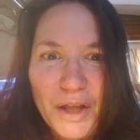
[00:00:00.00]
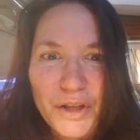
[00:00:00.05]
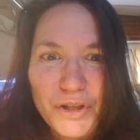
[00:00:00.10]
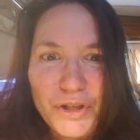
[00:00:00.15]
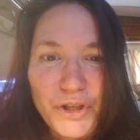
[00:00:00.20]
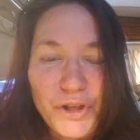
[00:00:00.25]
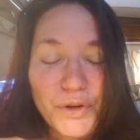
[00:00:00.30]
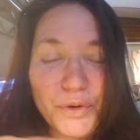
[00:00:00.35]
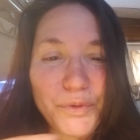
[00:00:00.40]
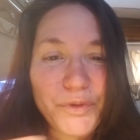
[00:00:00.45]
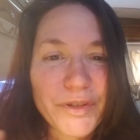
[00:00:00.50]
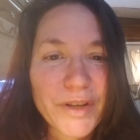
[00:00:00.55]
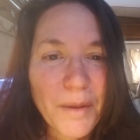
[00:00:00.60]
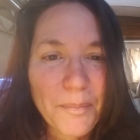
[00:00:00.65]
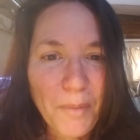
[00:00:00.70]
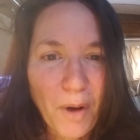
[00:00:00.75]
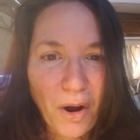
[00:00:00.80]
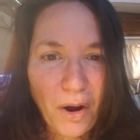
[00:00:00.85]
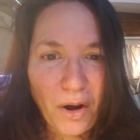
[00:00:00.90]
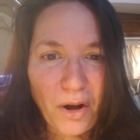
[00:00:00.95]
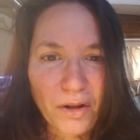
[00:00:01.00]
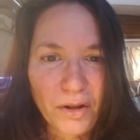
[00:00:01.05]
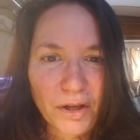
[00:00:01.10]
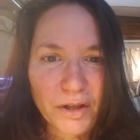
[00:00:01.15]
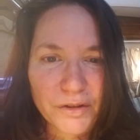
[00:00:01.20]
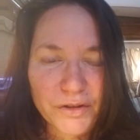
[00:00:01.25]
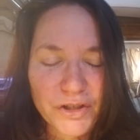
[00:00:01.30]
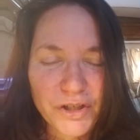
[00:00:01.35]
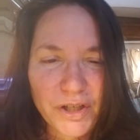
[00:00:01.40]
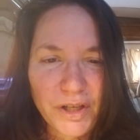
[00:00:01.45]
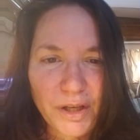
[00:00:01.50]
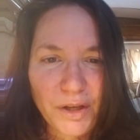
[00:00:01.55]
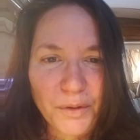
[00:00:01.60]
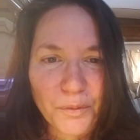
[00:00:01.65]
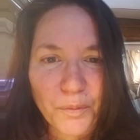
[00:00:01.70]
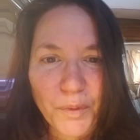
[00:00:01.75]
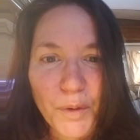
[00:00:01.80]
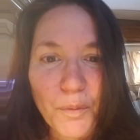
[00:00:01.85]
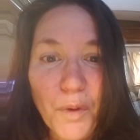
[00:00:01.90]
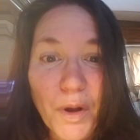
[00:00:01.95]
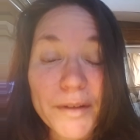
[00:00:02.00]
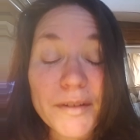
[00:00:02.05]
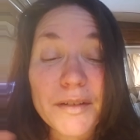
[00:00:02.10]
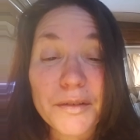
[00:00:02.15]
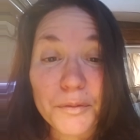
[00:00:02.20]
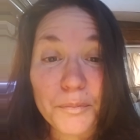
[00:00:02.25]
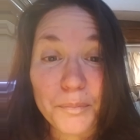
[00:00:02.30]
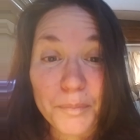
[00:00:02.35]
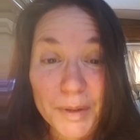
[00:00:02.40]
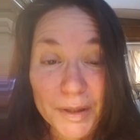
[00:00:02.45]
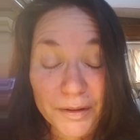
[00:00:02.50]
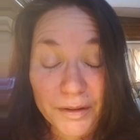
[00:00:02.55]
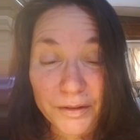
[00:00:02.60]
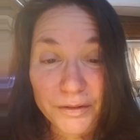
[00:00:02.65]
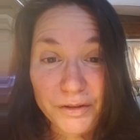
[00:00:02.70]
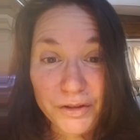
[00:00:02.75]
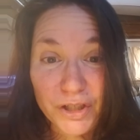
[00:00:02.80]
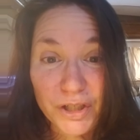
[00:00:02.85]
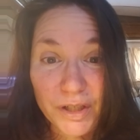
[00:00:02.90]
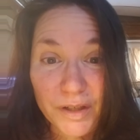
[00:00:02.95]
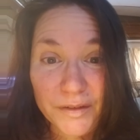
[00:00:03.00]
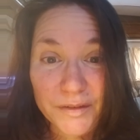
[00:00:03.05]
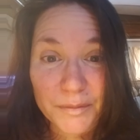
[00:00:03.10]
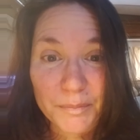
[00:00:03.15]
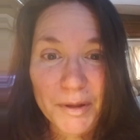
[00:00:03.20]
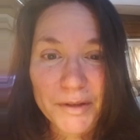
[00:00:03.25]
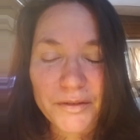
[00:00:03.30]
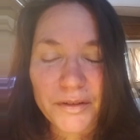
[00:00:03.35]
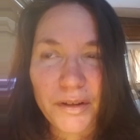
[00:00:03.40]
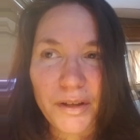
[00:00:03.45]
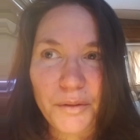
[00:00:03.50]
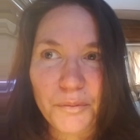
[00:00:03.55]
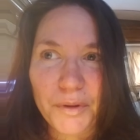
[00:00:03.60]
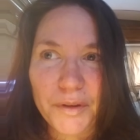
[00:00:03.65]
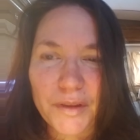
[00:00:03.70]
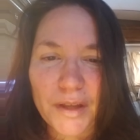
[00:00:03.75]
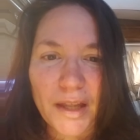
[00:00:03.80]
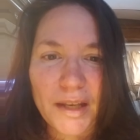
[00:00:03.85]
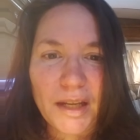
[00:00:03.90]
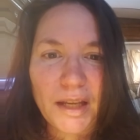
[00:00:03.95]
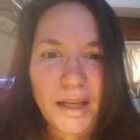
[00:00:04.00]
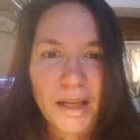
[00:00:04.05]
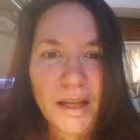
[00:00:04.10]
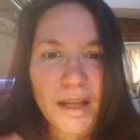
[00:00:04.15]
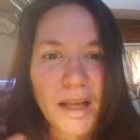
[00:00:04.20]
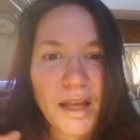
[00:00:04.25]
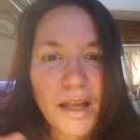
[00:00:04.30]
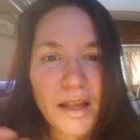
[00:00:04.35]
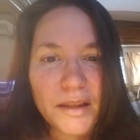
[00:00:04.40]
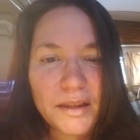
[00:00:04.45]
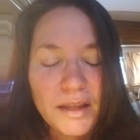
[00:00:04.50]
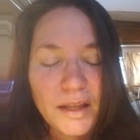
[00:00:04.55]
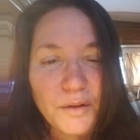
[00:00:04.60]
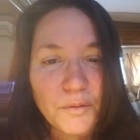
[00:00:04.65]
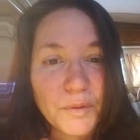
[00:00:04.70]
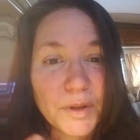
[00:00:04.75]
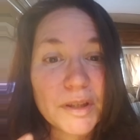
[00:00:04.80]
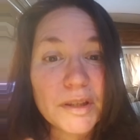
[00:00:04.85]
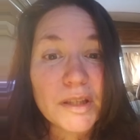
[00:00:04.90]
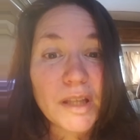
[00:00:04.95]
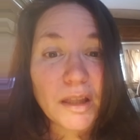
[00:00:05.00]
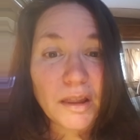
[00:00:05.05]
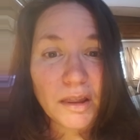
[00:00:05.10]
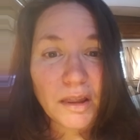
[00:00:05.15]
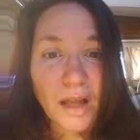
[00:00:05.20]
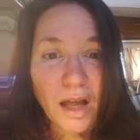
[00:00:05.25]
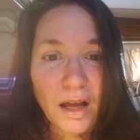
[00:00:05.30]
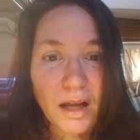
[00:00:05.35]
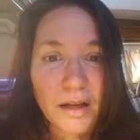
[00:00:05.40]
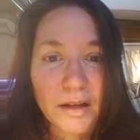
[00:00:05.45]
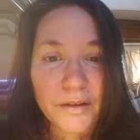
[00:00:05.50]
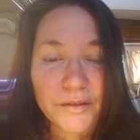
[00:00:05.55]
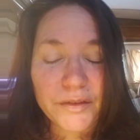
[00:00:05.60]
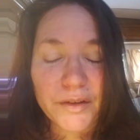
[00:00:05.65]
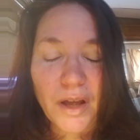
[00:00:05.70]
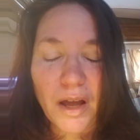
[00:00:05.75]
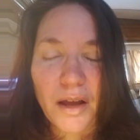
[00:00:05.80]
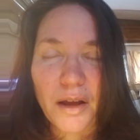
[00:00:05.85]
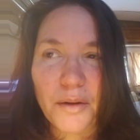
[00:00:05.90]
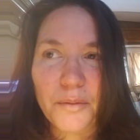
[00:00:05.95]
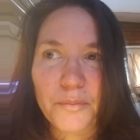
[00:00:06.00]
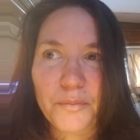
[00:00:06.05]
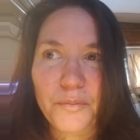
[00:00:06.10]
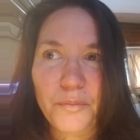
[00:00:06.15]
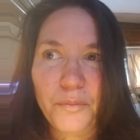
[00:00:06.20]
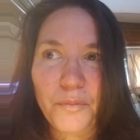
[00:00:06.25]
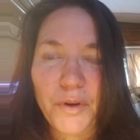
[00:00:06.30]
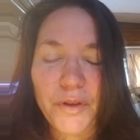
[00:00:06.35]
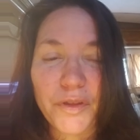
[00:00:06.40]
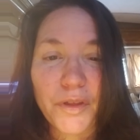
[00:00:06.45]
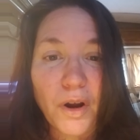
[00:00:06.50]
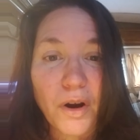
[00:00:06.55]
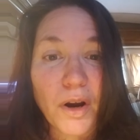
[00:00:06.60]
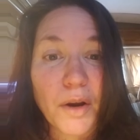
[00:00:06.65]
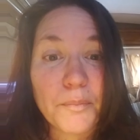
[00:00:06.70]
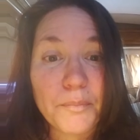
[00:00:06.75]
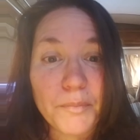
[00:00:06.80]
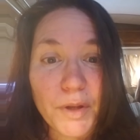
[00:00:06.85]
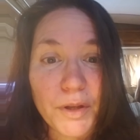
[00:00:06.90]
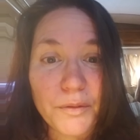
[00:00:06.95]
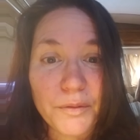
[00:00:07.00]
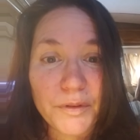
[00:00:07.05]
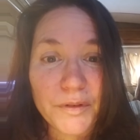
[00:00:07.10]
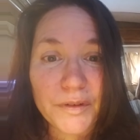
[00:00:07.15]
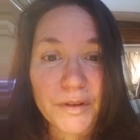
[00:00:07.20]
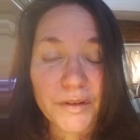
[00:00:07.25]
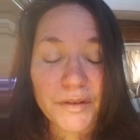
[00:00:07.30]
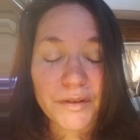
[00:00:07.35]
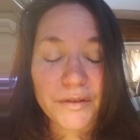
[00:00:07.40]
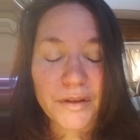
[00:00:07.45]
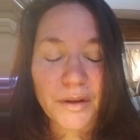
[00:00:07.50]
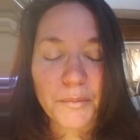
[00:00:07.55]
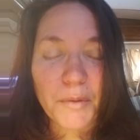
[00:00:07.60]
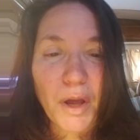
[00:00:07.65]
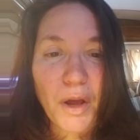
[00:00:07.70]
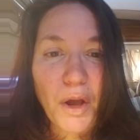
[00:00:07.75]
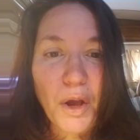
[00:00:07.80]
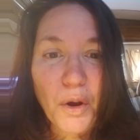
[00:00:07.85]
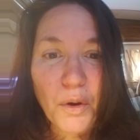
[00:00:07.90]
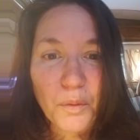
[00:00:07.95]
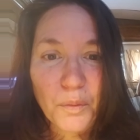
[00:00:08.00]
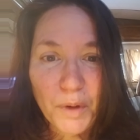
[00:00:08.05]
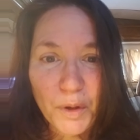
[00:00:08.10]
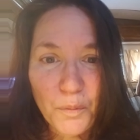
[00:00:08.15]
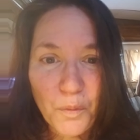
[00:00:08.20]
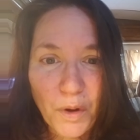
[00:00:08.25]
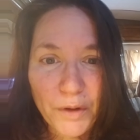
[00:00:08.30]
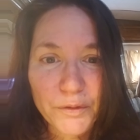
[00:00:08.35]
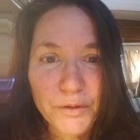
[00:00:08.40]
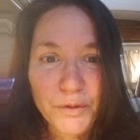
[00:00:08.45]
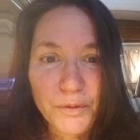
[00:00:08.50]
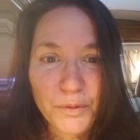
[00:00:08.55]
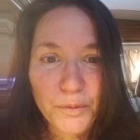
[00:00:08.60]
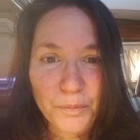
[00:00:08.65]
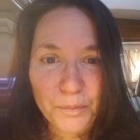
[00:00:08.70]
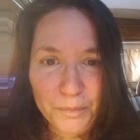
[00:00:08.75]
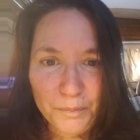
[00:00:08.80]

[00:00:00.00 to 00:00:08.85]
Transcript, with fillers: use up all our chi. We want to build chi, especially with anything with the lungs, um, with our immune system. We want to